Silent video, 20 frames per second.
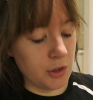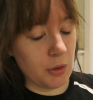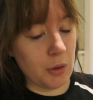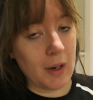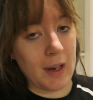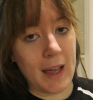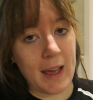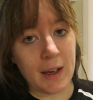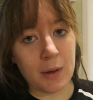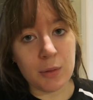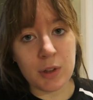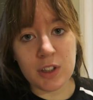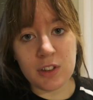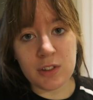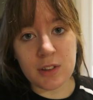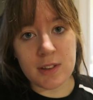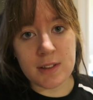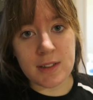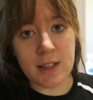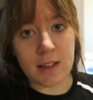to, to
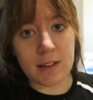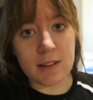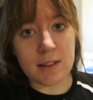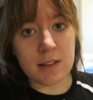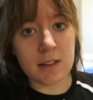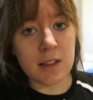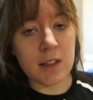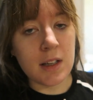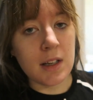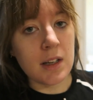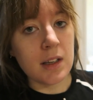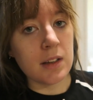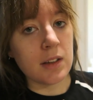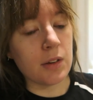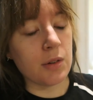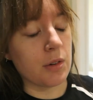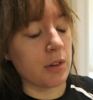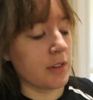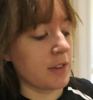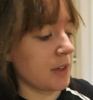language, because that's
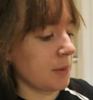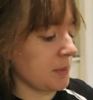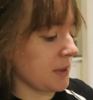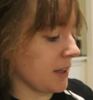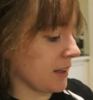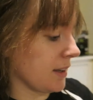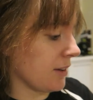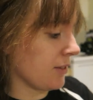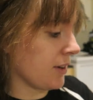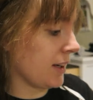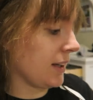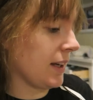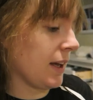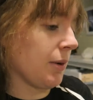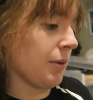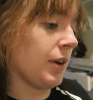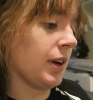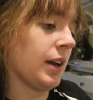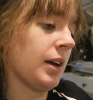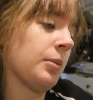the course that I'm taking right
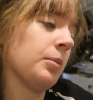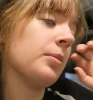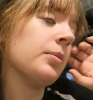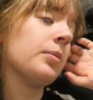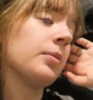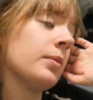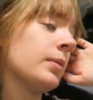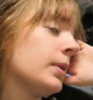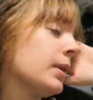now. And I'm,